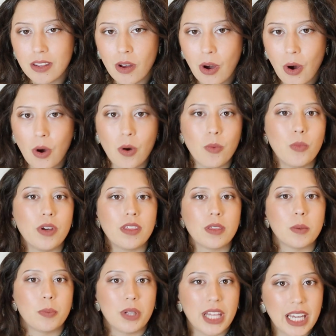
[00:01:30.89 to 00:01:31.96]
the home with the
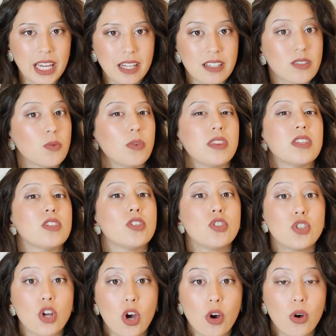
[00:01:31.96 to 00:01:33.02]
plants, with the
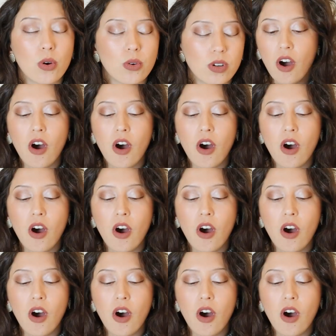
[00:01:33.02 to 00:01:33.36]
stone,